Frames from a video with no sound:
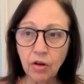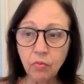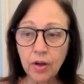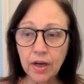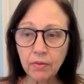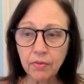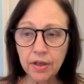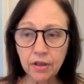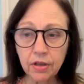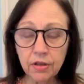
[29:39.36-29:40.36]
So
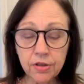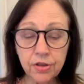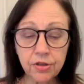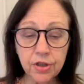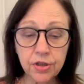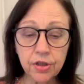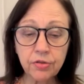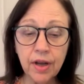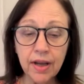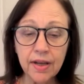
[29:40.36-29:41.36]
what I would encourage you
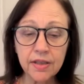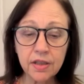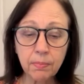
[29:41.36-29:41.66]
to do